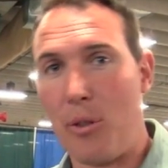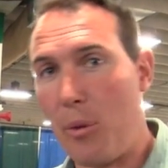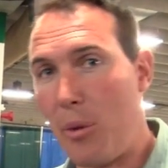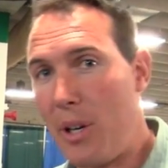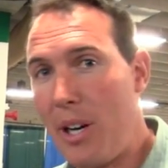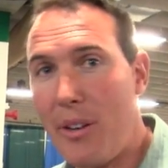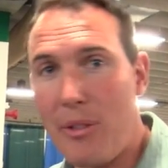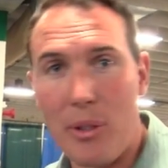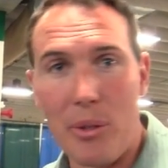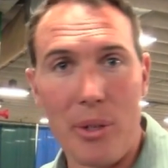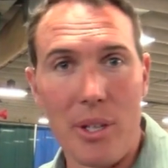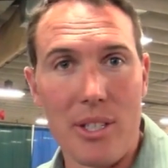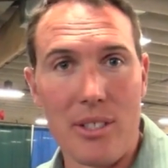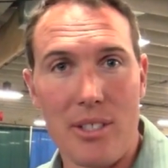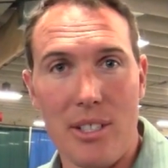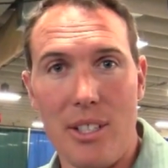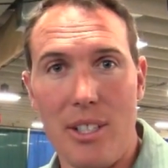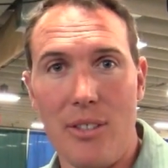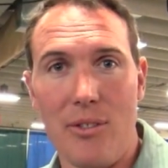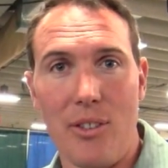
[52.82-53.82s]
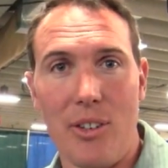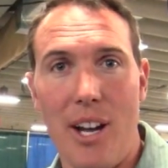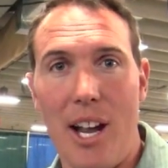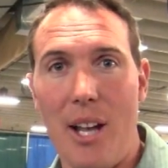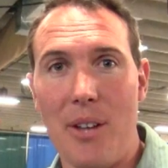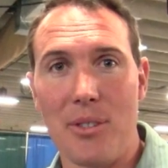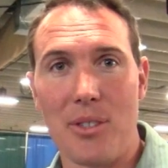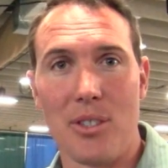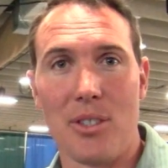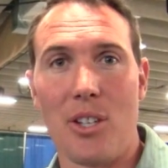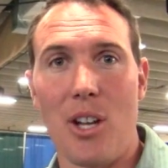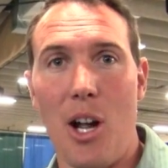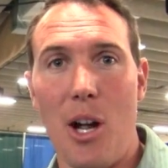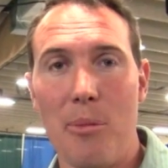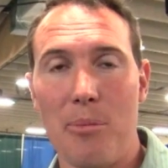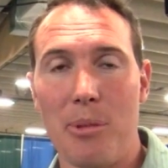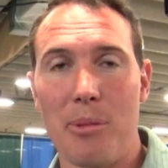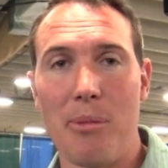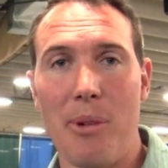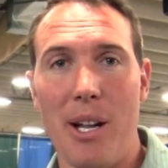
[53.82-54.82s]
for whatever reason, if your house is
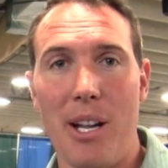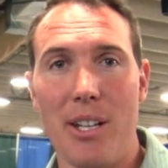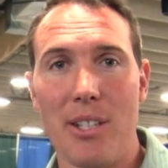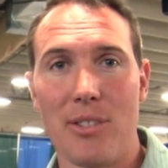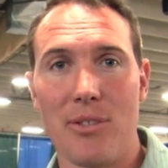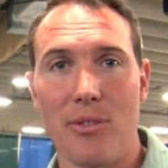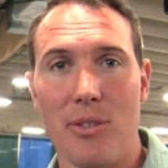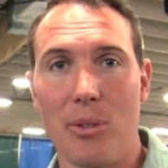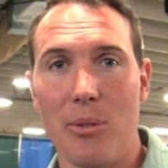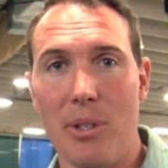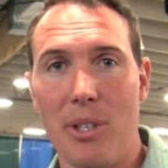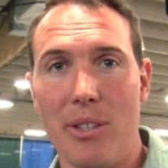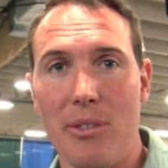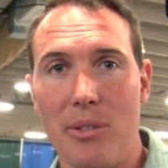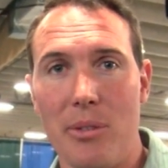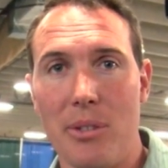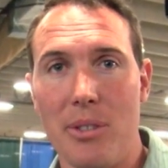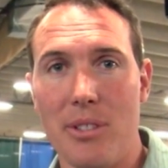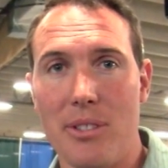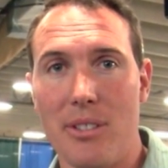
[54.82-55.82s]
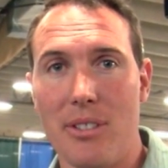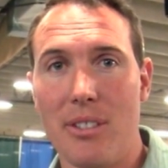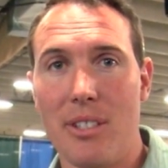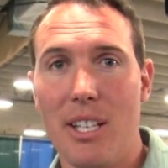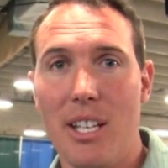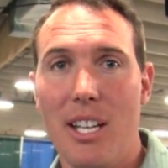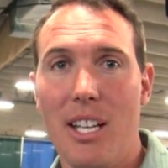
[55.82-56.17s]
compromised for whatever reason,